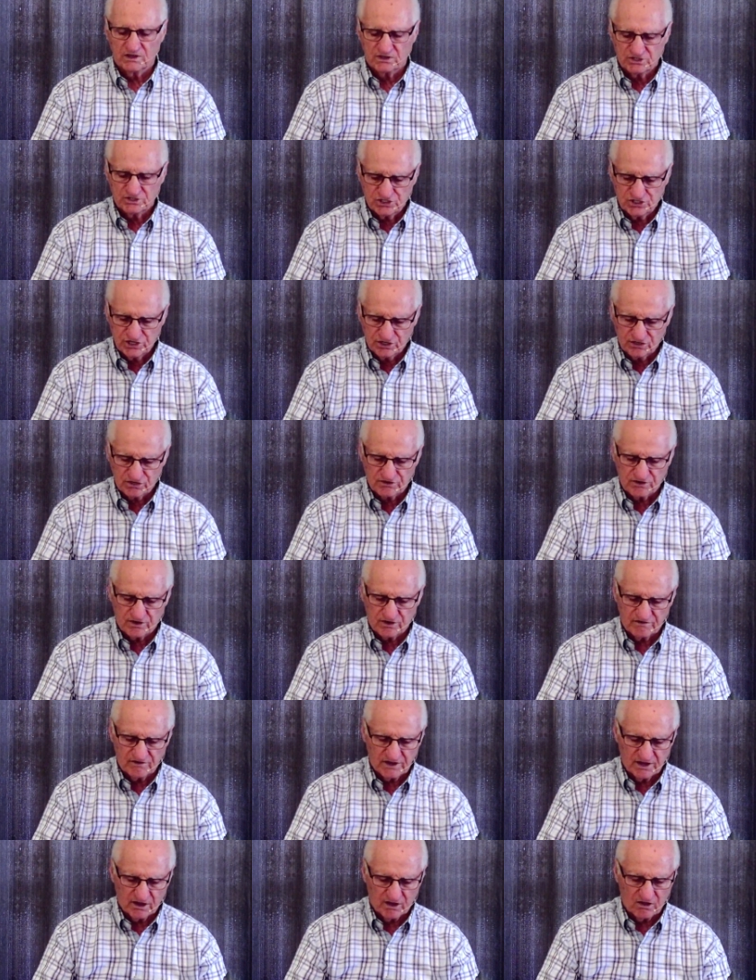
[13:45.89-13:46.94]
Children of
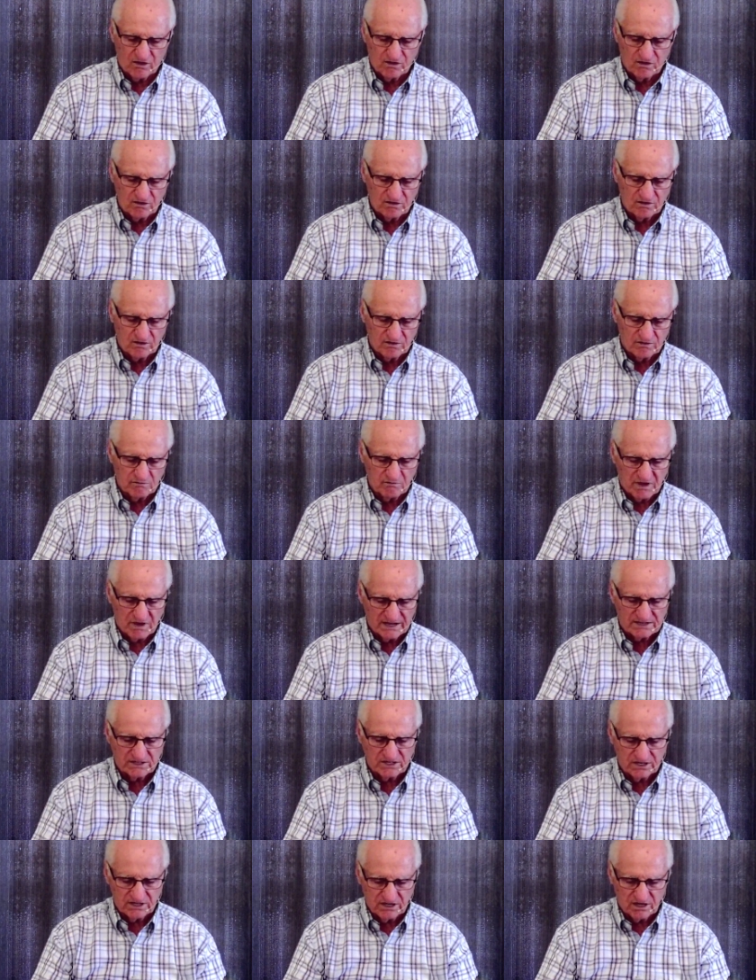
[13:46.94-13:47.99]
the
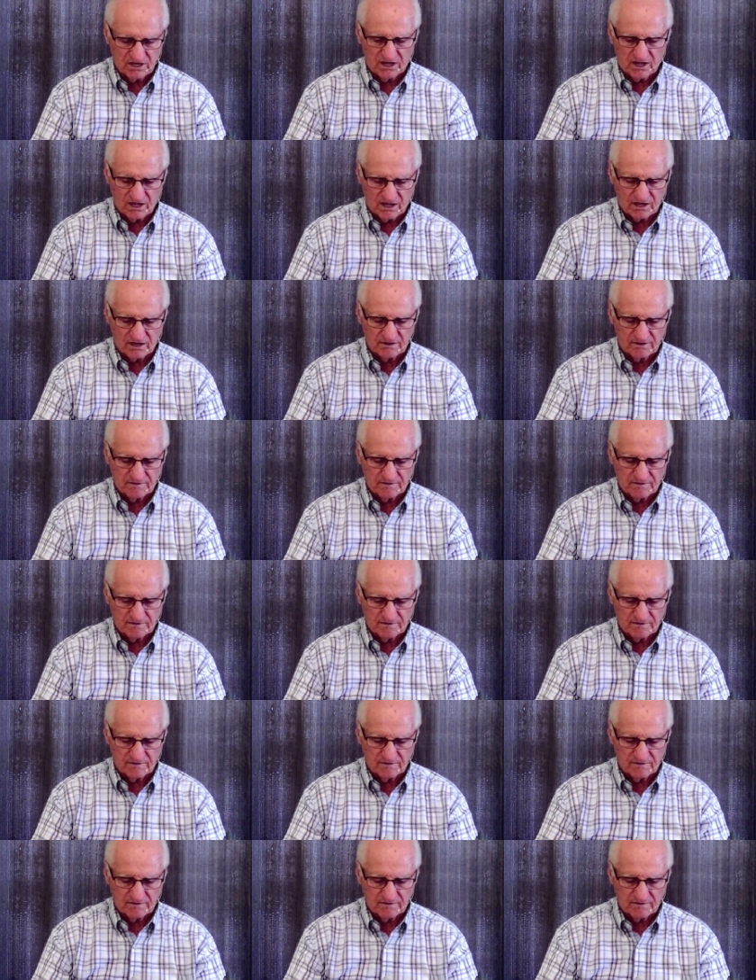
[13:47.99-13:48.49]
Almighty God.